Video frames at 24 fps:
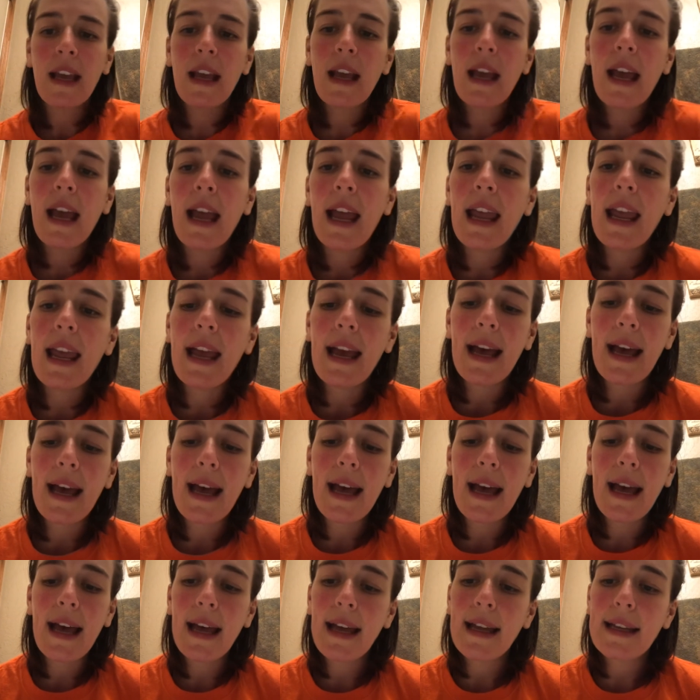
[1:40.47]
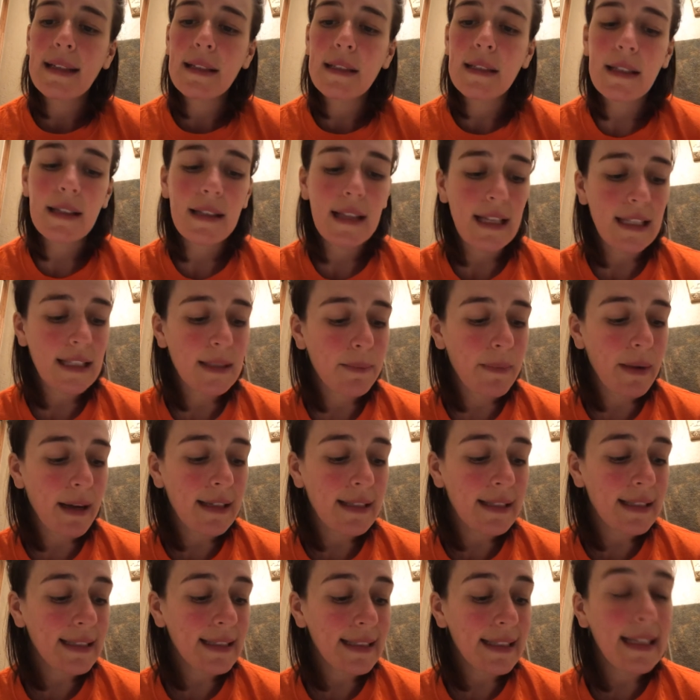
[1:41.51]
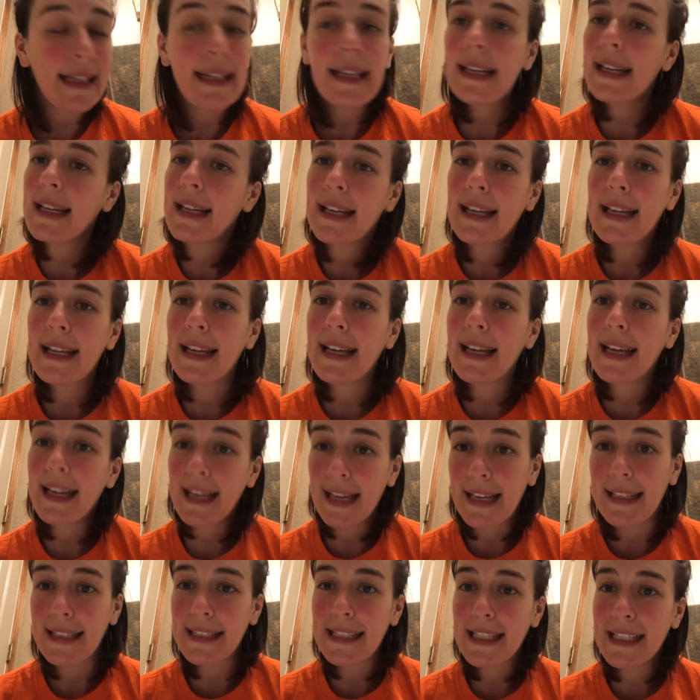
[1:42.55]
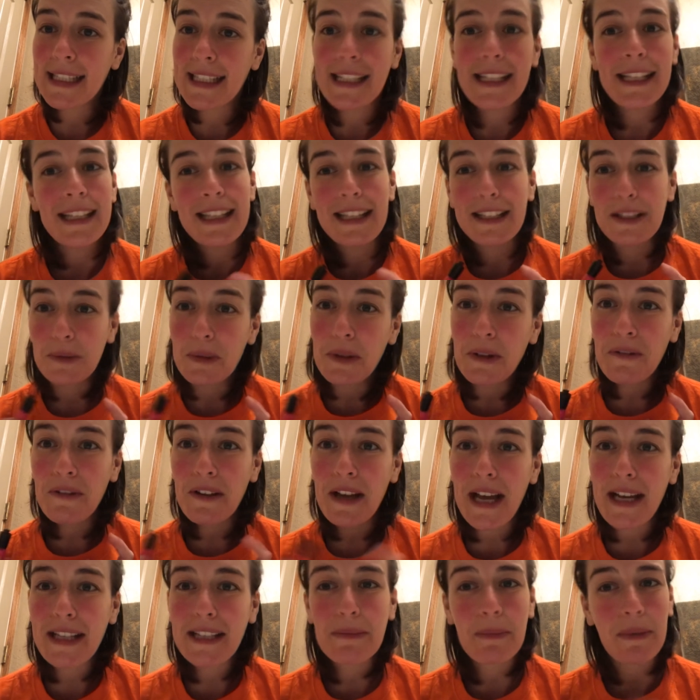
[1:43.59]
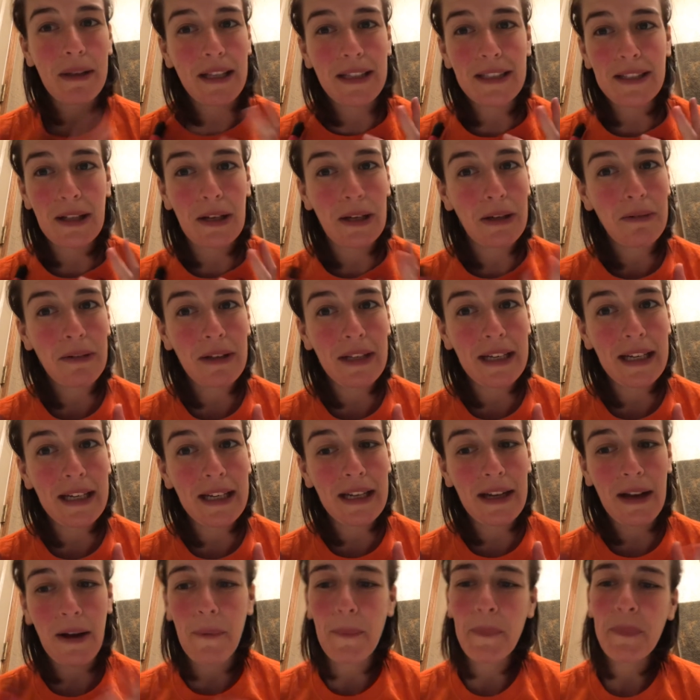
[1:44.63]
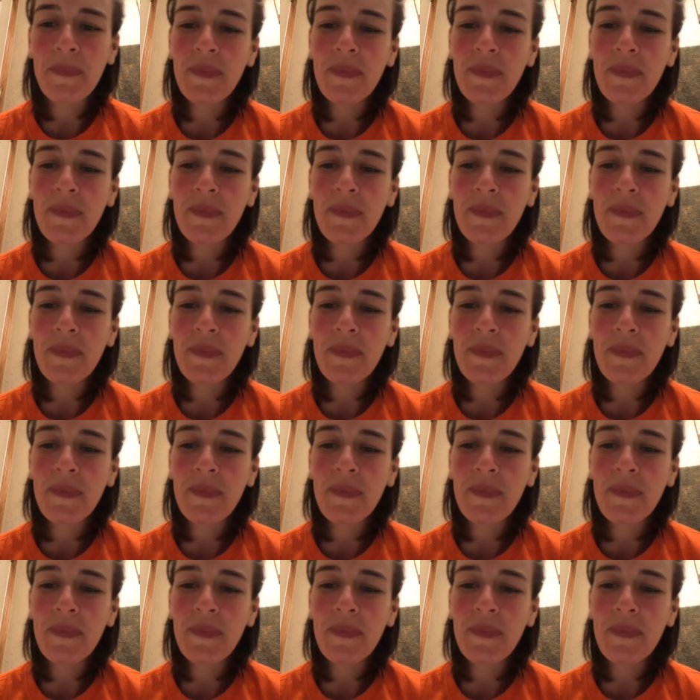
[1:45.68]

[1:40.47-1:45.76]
And that's basically it. It's really fast, but that's all you really need to know.